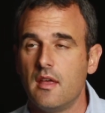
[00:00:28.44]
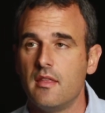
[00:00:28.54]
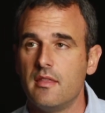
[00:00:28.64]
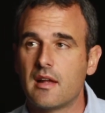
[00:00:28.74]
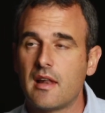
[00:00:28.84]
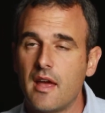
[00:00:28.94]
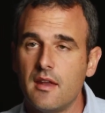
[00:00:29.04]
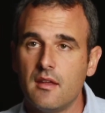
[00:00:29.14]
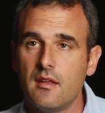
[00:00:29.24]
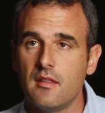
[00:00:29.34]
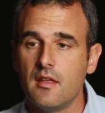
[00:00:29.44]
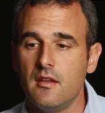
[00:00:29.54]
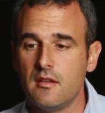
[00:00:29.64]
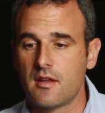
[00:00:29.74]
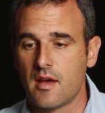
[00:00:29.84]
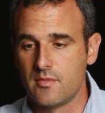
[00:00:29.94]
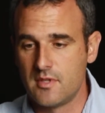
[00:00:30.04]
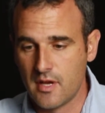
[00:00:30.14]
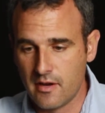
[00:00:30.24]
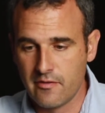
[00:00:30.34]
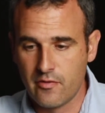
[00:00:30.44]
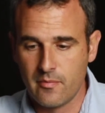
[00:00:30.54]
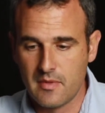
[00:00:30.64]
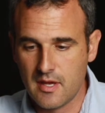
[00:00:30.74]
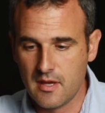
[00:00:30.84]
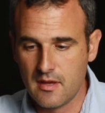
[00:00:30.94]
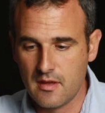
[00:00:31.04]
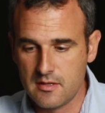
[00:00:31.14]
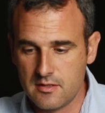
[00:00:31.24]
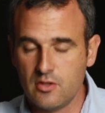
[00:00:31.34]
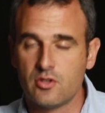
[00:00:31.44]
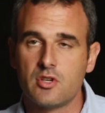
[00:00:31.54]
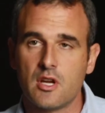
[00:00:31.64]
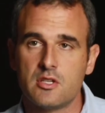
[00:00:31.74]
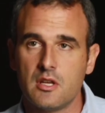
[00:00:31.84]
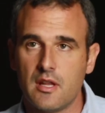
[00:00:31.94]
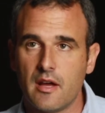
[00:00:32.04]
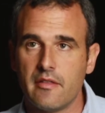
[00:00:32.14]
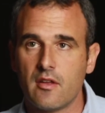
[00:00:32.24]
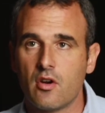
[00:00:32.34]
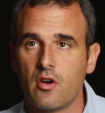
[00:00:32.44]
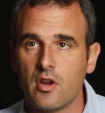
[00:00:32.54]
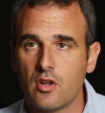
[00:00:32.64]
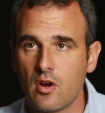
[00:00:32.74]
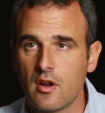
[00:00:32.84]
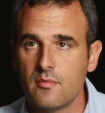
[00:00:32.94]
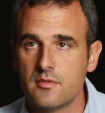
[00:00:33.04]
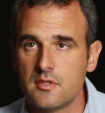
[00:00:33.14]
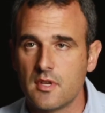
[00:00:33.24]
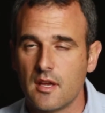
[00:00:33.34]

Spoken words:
The cladding then comes down from the steel structure down the concrete columns